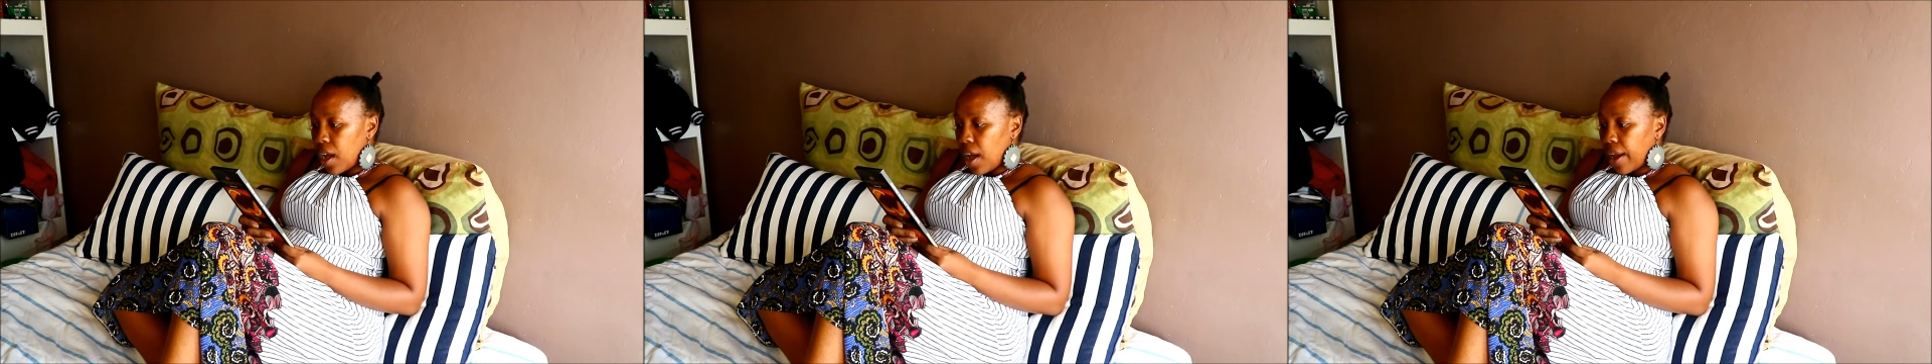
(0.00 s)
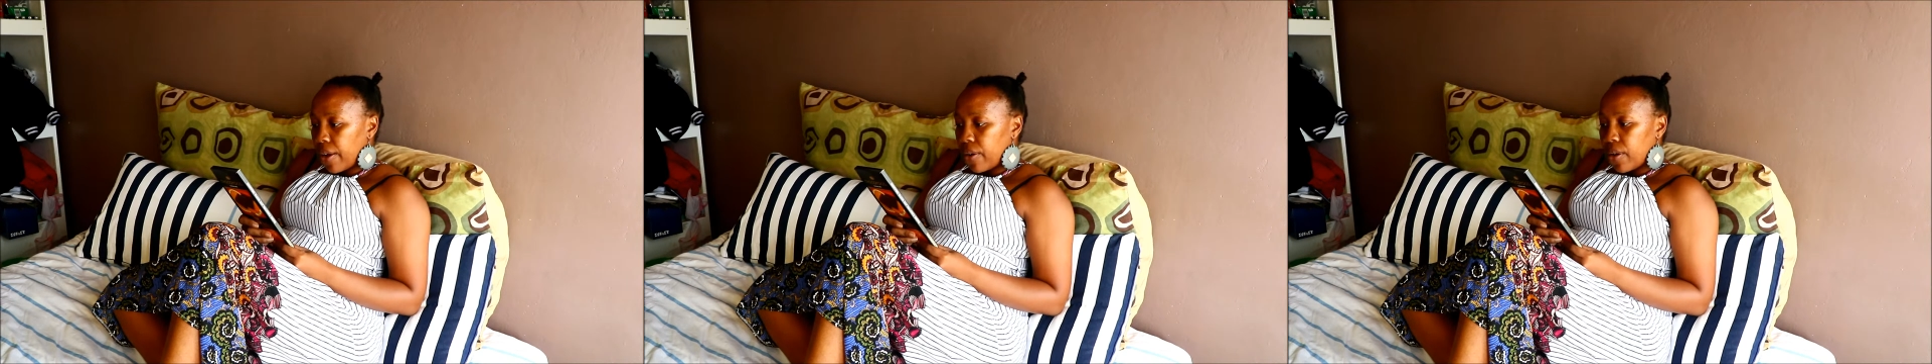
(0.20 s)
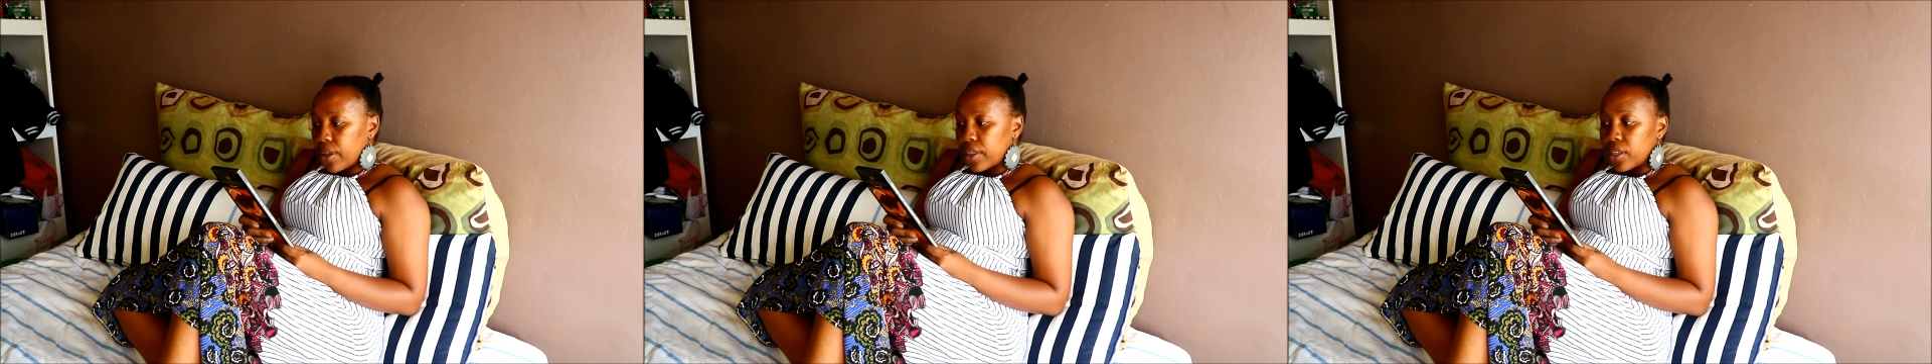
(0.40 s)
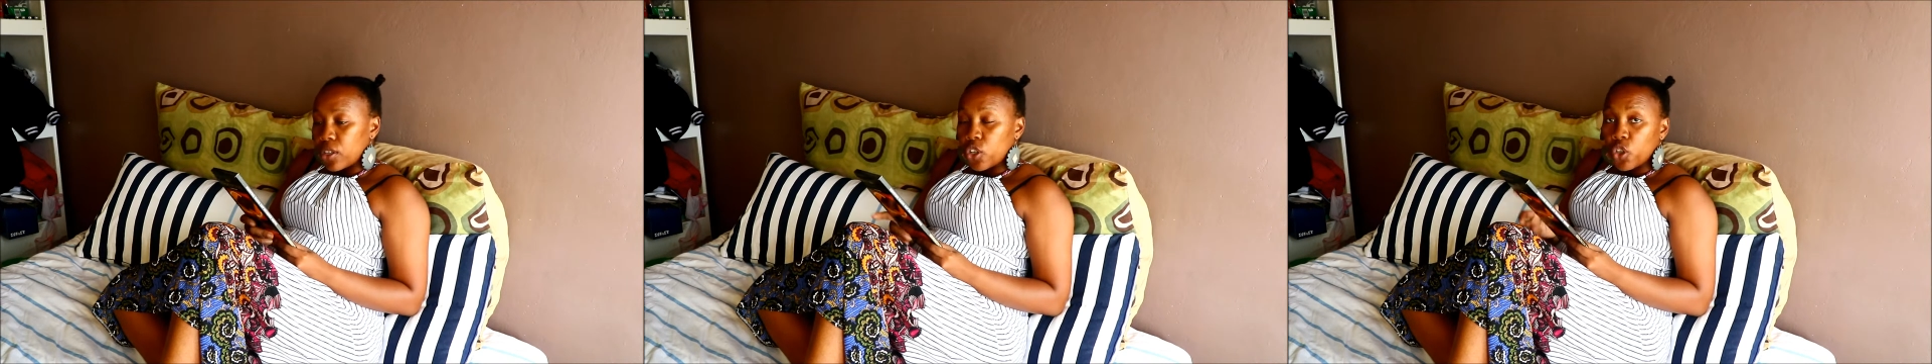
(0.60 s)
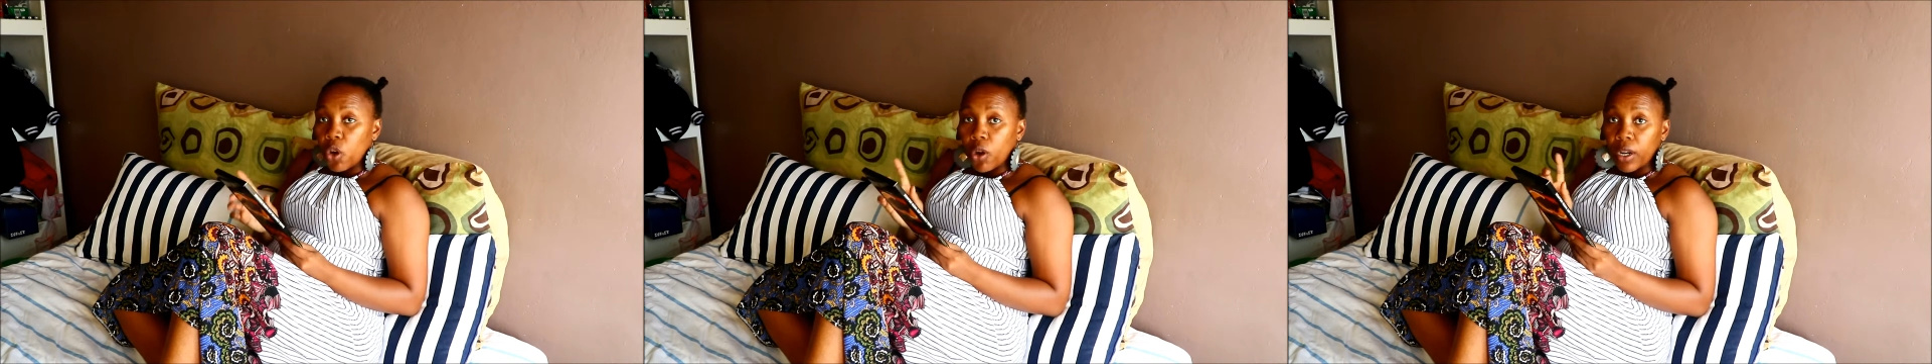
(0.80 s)
I got
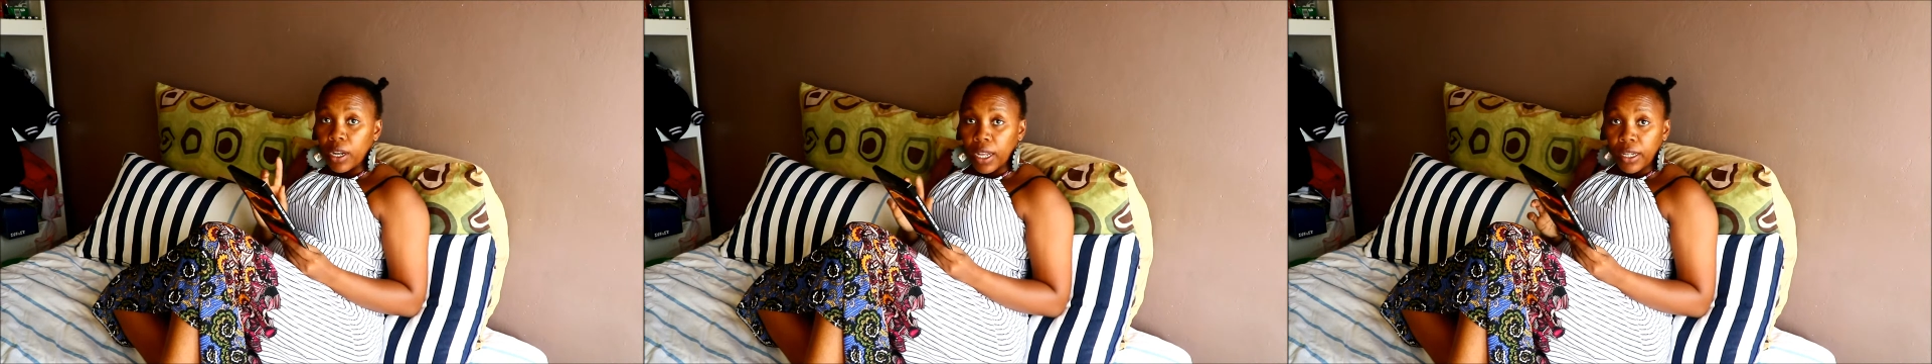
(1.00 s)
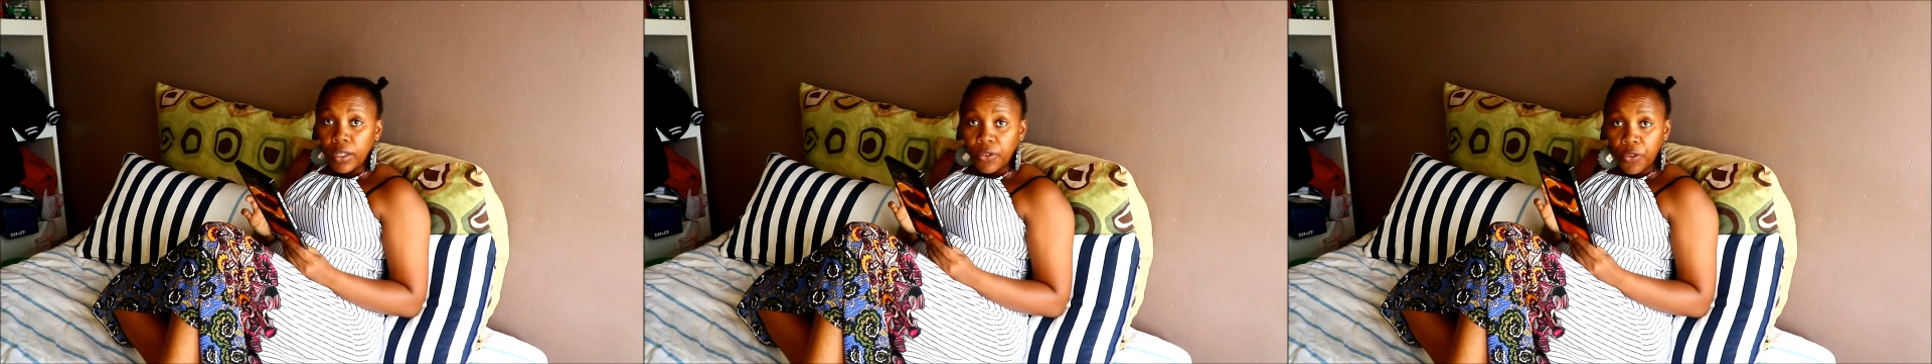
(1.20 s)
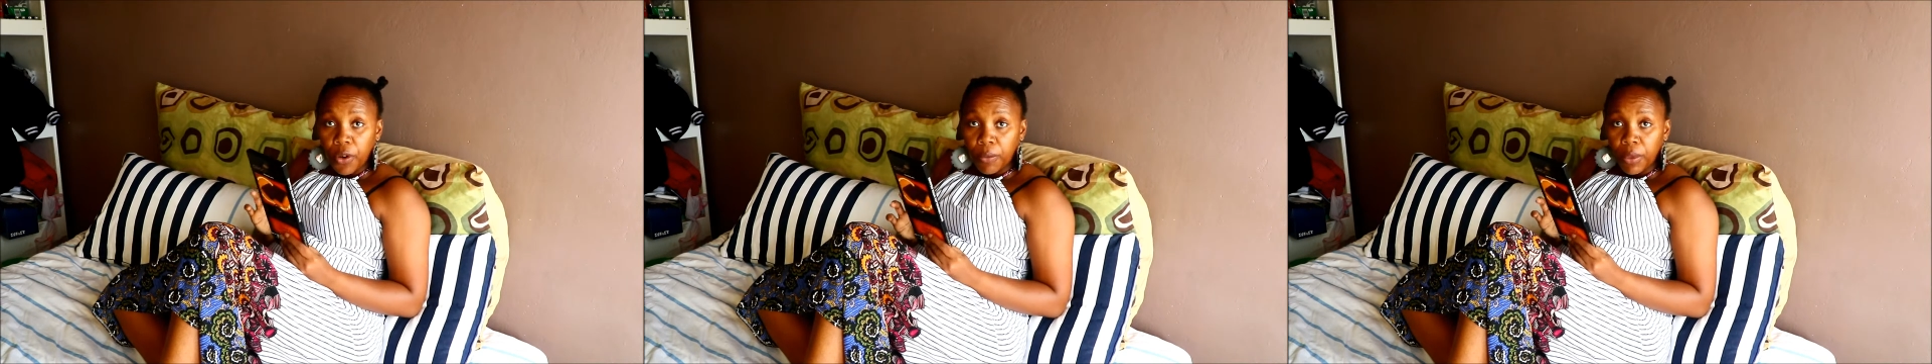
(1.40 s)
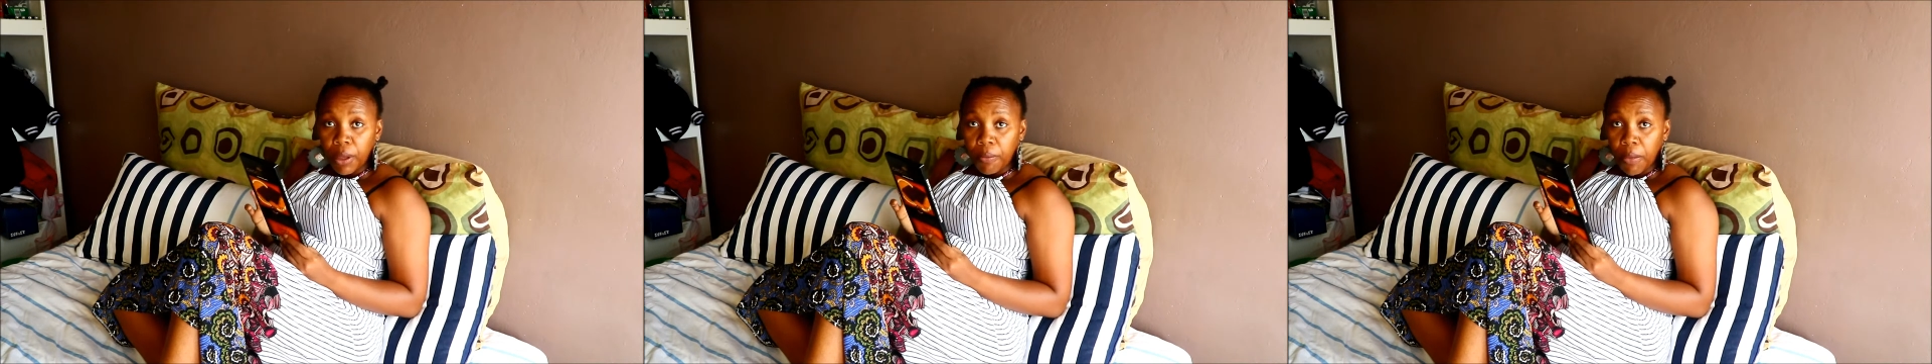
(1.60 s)
this chocolate from the